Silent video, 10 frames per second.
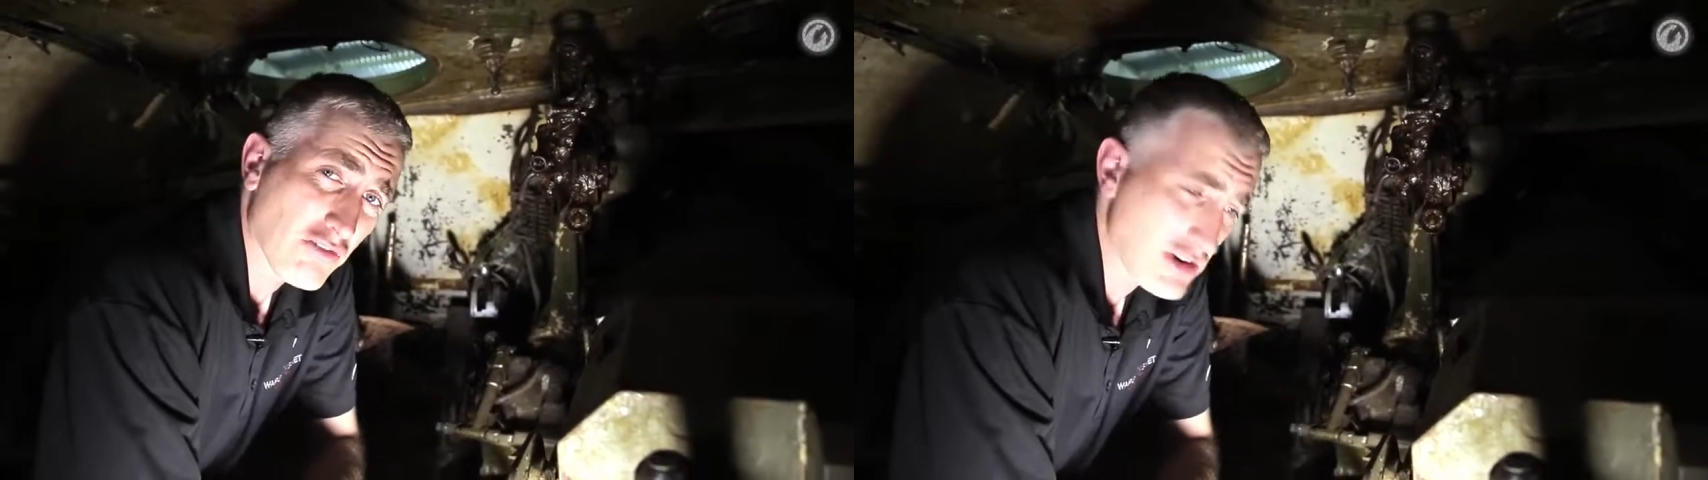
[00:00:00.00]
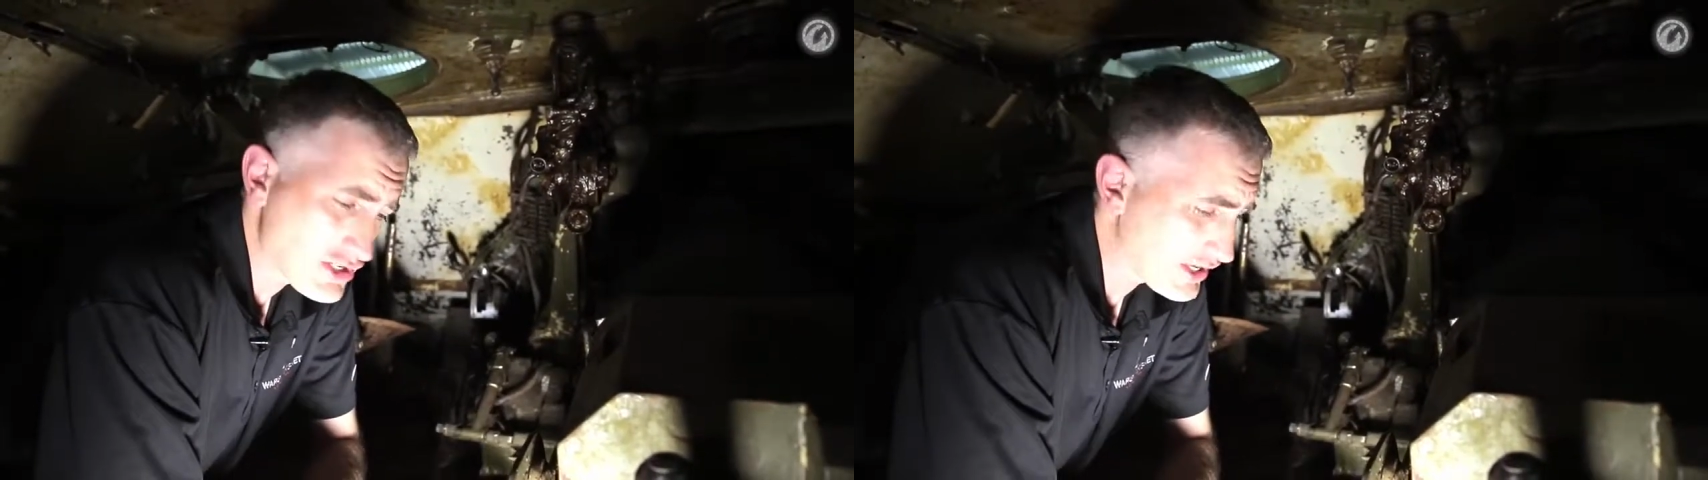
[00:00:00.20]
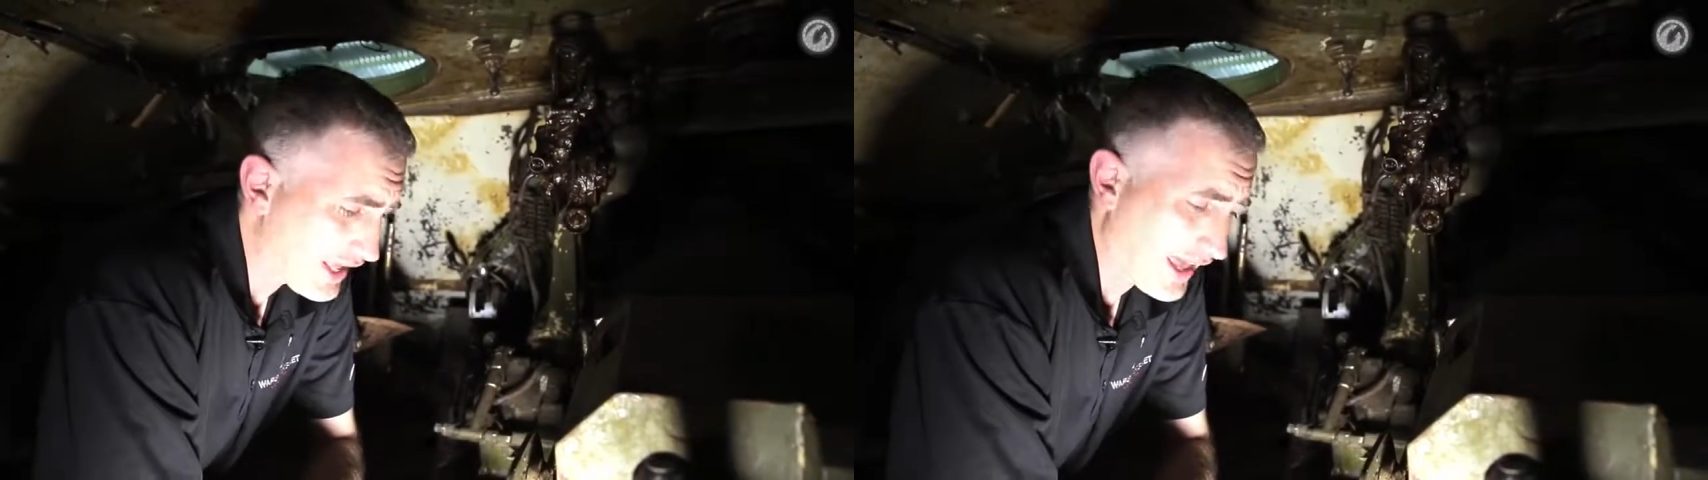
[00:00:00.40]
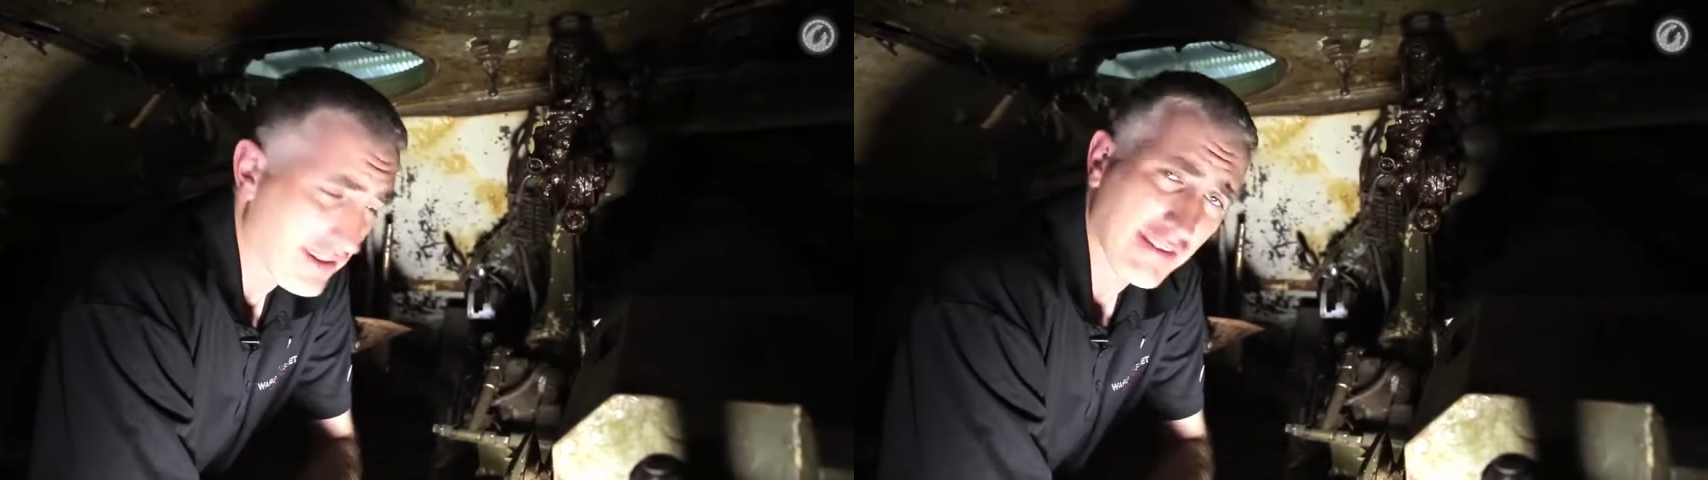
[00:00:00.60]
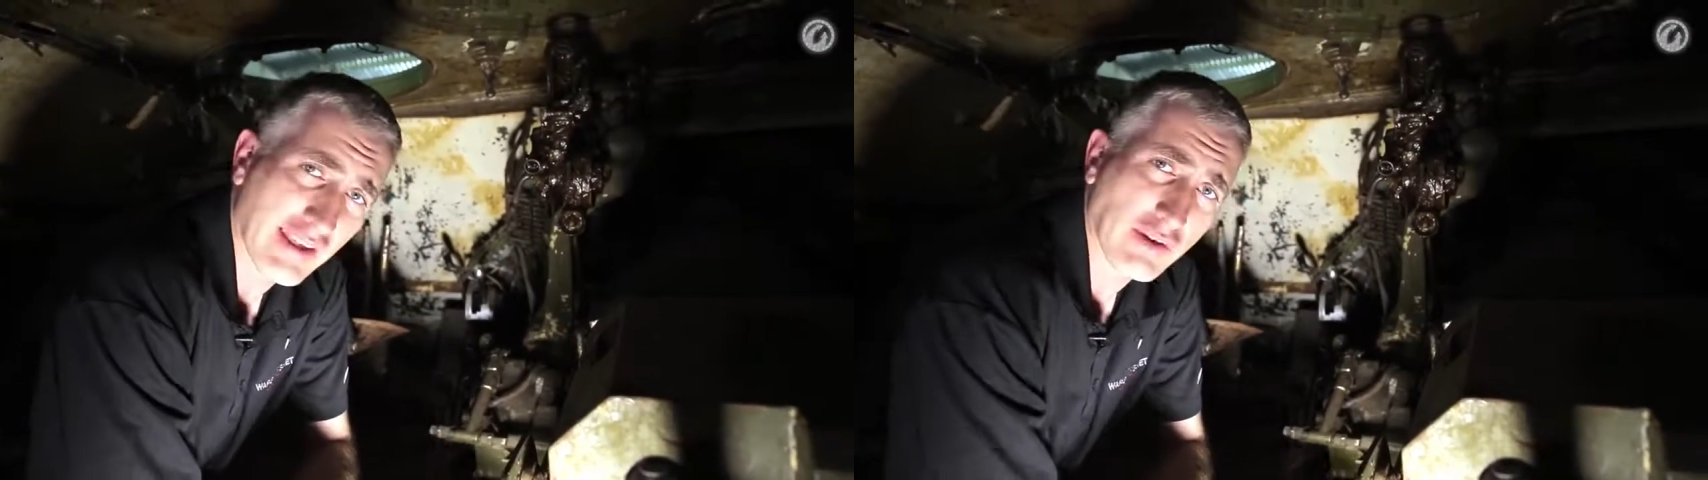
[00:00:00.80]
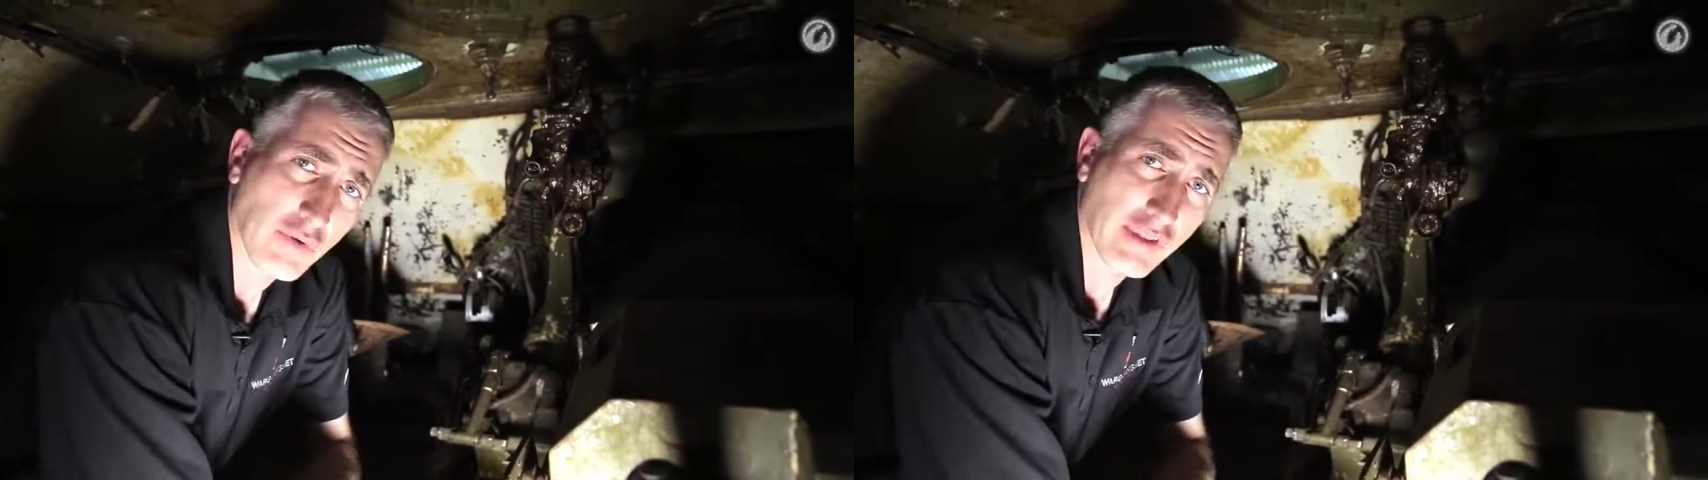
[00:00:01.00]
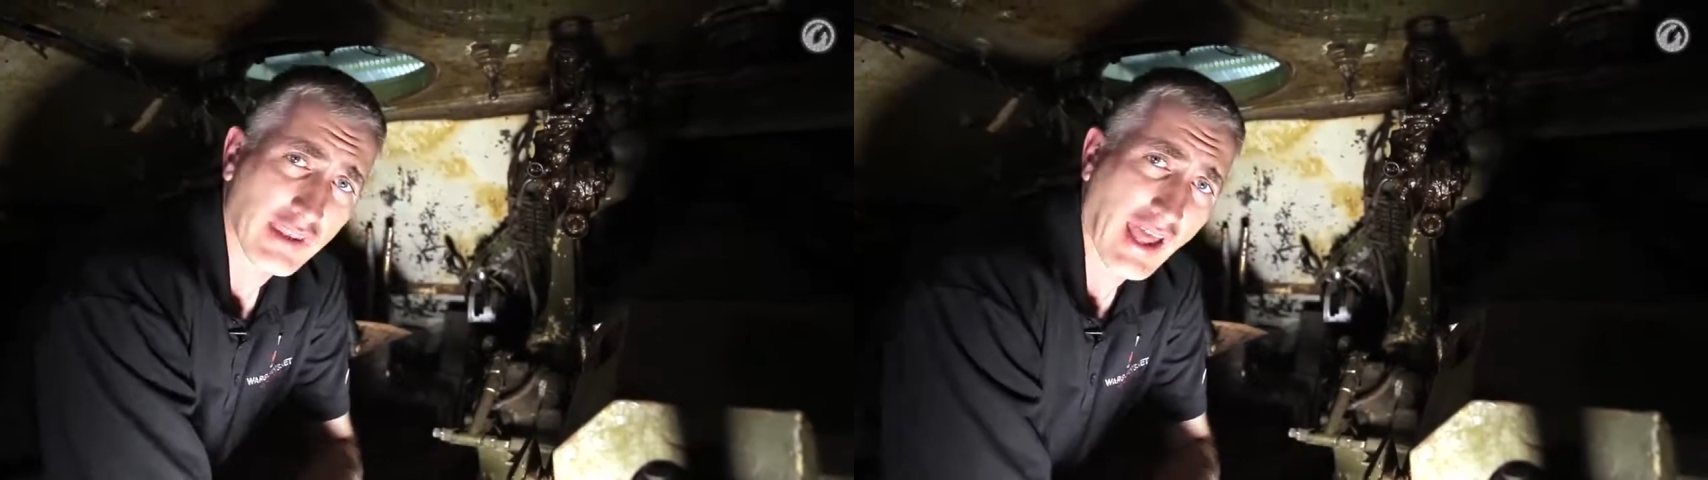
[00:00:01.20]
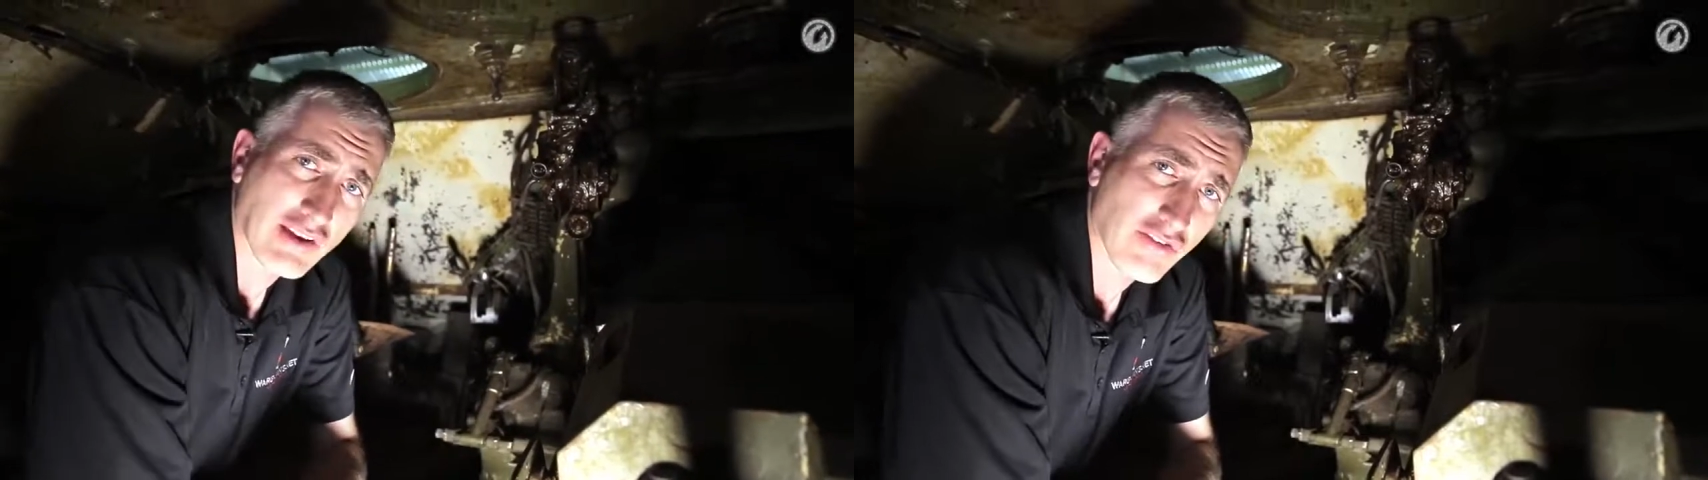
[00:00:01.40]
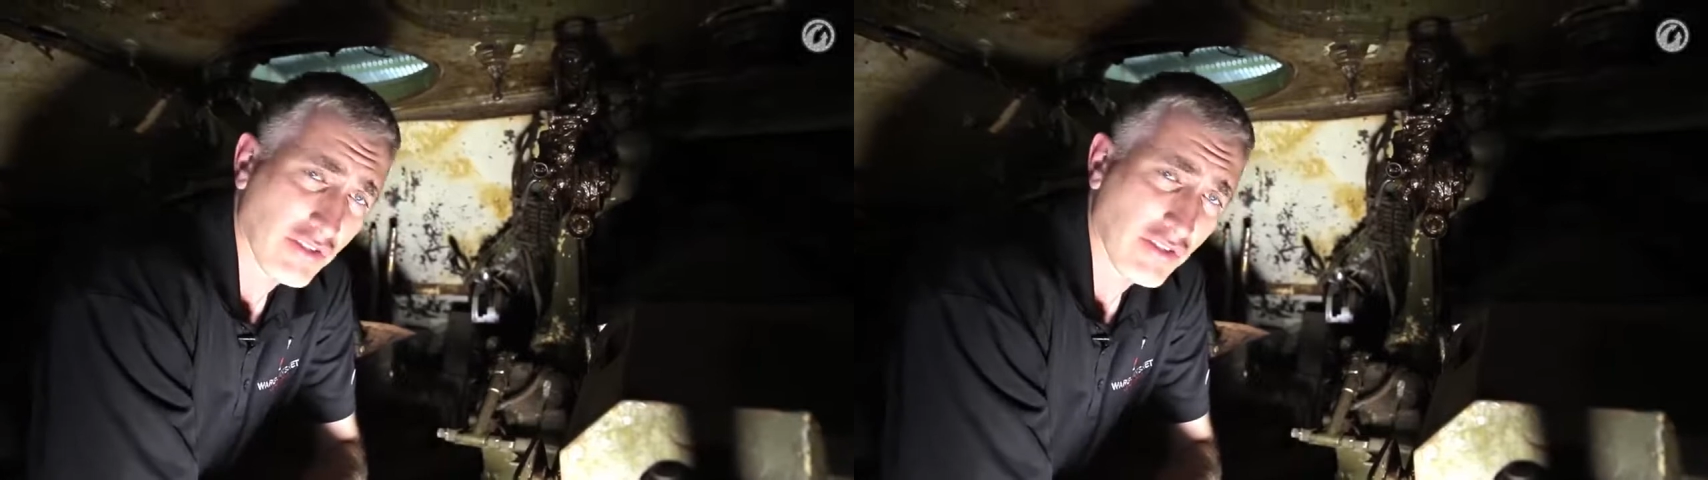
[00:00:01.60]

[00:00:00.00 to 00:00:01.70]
originally had a seat that was attached